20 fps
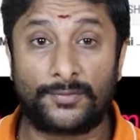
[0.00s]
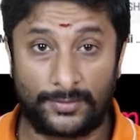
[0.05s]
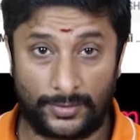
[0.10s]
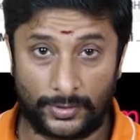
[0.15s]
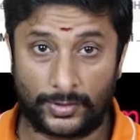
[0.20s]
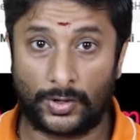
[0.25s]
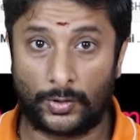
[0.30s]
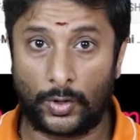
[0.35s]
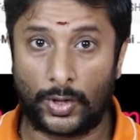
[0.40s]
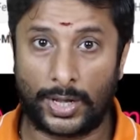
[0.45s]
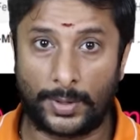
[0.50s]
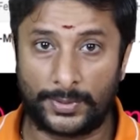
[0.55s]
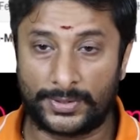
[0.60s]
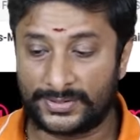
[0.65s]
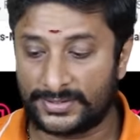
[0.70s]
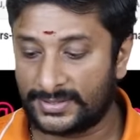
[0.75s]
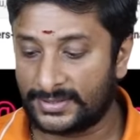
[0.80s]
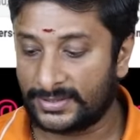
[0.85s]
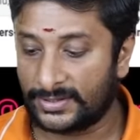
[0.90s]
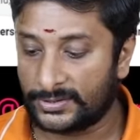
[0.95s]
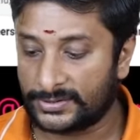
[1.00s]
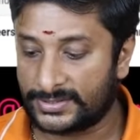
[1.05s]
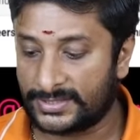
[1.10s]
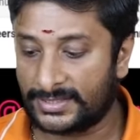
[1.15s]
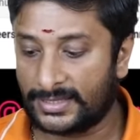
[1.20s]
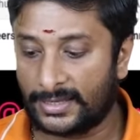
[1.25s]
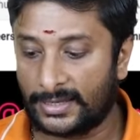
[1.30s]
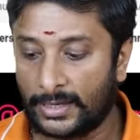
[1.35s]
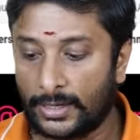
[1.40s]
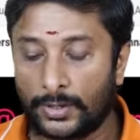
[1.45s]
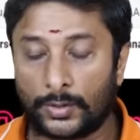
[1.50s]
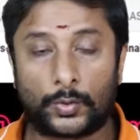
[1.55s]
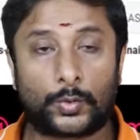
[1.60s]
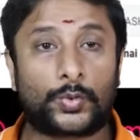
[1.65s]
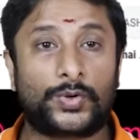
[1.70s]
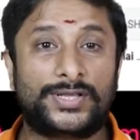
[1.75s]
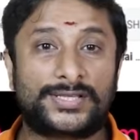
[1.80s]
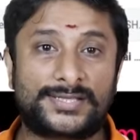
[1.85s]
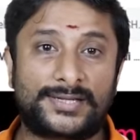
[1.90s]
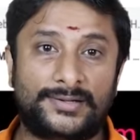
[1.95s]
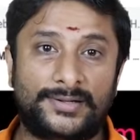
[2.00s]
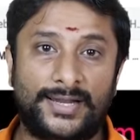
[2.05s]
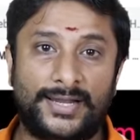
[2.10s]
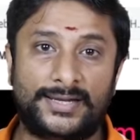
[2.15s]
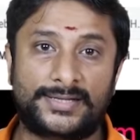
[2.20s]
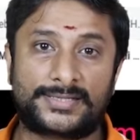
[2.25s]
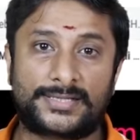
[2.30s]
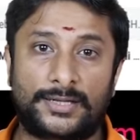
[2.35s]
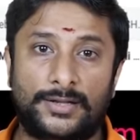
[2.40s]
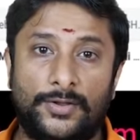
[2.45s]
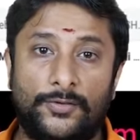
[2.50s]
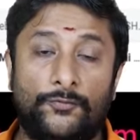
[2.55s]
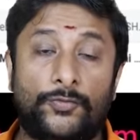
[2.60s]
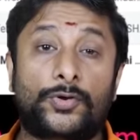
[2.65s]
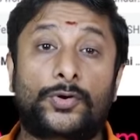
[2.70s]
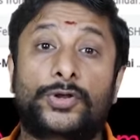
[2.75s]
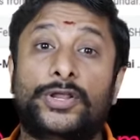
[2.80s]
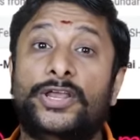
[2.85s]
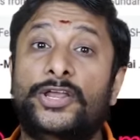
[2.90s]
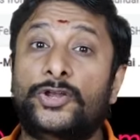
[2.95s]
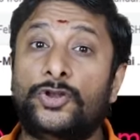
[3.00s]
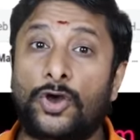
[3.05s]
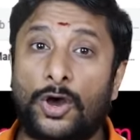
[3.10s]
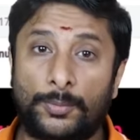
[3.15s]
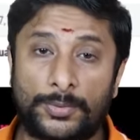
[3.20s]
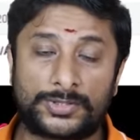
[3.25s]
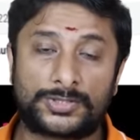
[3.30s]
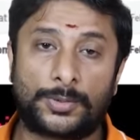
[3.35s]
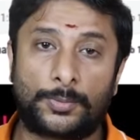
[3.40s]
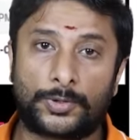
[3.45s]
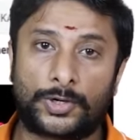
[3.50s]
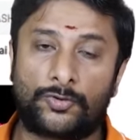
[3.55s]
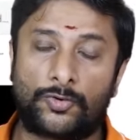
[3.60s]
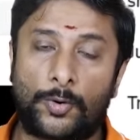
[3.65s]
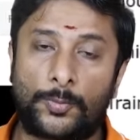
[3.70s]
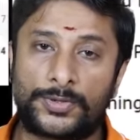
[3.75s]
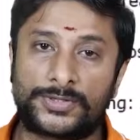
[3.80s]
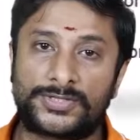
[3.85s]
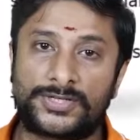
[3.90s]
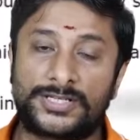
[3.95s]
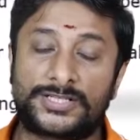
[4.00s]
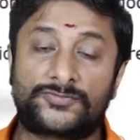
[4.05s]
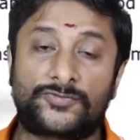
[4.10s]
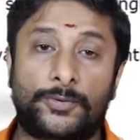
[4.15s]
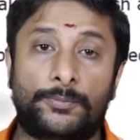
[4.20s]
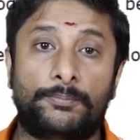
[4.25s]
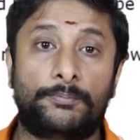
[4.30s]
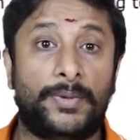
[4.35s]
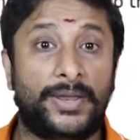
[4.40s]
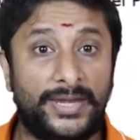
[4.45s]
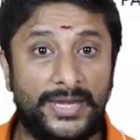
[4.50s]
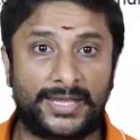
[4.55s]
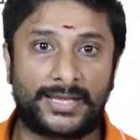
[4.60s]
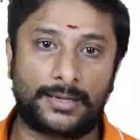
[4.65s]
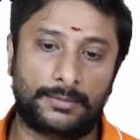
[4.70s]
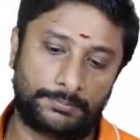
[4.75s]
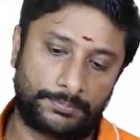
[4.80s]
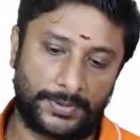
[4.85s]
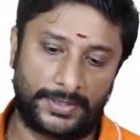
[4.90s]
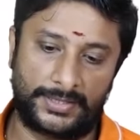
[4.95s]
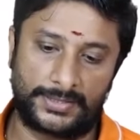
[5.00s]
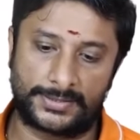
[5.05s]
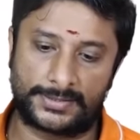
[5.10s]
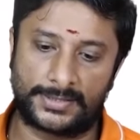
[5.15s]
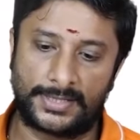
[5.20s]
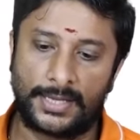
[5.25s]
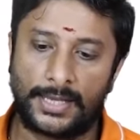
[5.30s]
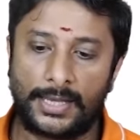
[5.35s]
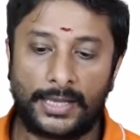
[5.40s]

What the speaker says: You are able to see the recent dates. We got enormous amount of opportunities from many companies.